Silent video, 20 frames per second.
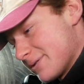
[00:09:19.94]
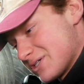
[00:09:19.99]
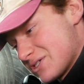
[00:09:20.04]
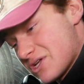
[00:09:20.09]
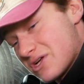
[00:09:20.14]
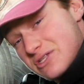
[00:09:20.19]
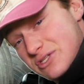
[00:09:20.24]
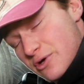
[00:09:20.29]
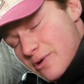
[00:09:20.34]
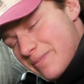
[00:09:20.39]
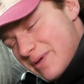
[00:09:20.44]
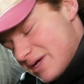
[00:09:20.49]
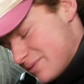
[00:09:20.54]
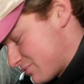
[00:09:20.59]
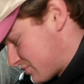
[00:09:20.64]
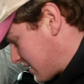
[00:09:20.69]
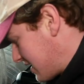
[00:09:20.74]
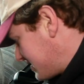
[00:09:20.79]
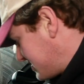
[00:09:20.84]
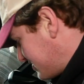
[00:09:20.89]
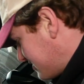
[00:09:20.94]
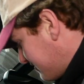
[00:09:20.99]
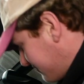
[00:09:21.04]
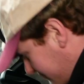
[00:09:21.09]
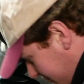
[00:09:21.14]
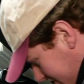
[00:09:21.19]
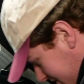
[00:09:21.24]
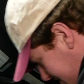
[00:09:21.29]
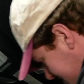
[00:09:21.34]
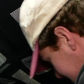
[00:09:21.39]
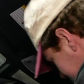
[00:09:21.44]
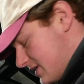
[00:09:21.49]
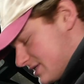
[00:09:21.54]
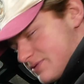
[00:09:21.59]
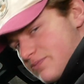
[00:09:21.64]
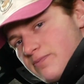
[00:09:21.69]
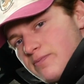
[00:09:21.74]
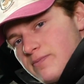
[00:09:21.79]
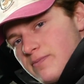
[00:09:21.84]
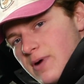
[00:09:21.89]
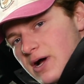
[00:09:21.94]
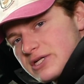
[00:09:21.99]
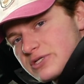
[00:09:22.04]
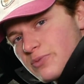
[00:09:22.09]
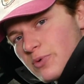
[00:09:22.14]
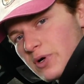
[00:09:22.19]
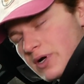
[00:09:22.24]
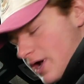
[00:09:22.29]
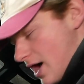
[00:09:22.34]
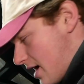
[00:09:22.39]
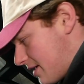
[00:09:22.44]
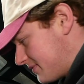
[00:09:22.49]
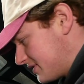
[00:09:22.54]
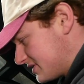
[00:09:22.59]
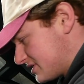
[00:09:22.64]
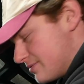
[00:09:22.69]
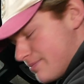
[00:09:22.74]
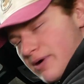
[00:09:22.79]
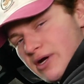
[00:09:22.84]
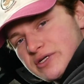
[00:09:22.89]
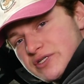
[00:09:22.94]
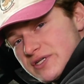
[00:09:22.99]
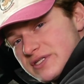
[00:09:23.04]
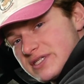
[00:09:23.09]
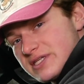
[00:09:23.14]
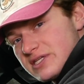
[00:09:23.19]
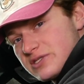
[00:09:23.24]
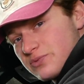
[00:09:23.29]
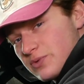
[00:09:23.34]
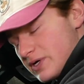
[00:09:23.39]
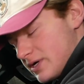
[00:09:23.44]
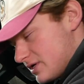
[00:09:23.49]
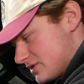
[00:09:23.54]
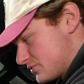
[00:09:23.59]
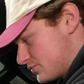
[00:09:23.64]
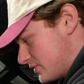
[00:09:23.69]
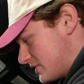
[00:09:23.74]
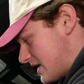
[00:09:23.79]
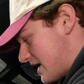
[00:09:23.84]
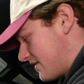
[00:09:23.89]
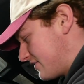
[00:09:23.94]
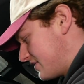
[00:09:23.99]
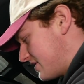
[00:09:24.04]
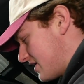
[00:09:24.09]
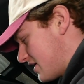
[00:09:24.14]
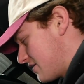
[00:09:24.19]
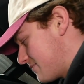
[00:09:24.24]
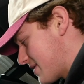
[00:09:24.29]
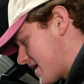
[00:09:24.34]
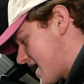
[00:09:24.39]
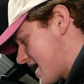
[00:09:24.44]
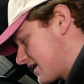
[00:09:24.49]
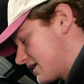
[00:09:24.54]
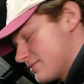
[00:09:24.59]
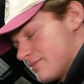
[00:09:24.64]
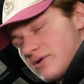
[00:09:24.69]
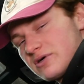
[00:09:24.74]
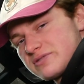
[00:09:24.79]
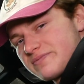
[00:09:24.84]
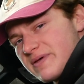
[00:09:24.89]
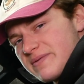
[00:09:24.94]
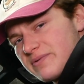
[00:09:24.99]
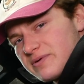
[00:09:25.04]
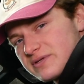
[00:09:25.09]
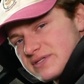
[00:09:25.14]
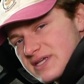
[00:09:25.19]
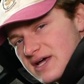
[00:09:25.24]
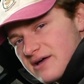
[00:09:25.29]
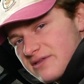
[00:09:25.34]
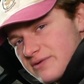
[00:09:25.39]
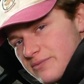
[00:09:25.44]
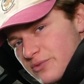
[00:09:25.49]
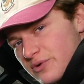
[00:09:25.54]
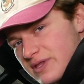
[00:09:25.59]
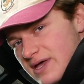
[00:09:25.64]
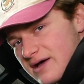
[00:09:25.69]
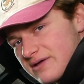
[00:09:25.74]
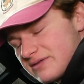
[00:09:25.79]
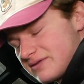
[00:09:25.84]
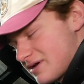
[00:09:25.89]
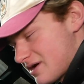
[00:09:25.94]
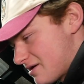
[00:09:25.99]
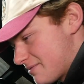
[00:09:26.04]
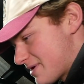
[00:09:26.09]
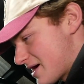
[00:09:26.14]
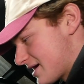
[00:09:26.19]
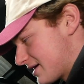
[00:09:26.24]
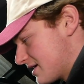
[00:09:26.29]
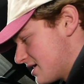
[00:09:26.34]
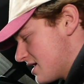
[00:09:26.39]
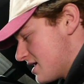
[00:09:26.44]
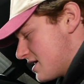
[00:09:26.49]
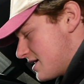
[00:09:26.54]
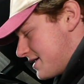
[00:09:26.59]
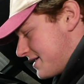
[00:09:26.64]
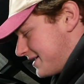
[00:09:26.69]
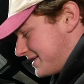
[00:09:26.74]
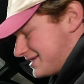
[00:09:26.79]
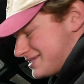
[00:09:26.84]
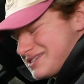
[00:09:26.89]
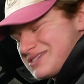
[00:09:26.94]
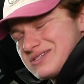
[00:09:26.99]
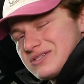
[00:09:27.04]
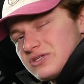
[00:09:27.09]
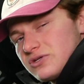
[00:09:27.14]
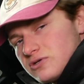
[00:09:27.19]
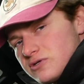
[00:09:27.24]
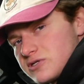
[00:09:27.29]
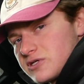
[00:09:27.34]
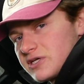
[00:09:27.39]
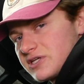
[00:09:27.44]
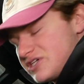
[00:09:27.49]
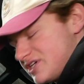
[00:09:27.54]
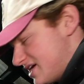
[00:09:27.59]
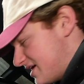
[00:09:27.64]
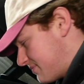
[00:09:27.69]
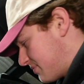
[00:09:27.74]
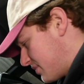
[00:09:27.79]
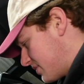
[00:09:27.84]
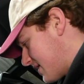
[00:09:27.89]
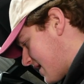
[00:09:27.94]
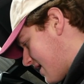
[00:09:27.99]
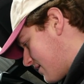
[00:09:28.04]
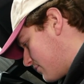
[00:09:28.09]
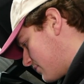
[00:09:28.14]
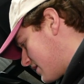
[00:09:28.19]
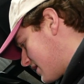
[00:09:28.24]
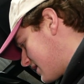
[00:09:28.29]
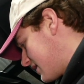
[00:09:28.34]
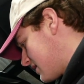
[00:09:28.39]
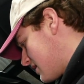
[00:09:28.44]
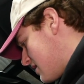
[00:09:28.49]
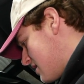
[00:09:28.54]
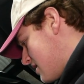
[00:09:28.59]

There's also a big price difference. It's much more common to purchase these wheels without an airbag. Most people sell them without an airbag, and it's usually cheaper that way.